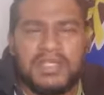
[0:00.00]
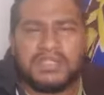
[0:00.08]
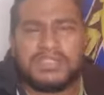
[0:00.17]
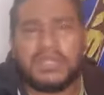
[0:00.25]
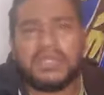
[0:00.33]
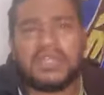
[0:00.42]

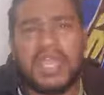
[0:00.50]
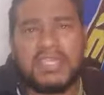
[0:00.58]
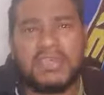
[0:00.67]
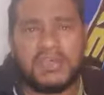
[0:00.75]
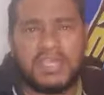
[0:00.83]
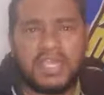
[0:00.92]
So
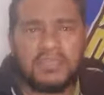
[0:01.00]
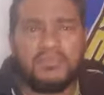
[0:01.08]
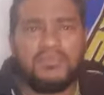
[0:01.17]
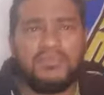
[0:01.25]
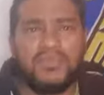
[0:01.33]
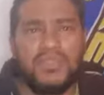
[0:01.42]
thank you
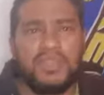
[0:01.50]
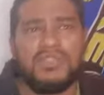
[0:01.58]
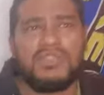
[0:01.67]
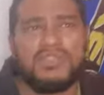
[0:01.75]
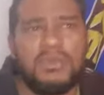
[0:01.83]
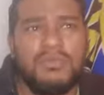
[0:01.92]
again
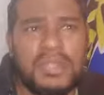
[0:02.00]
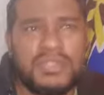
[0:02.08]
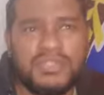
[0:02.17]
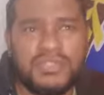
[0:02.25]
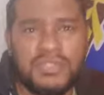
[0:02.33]
so much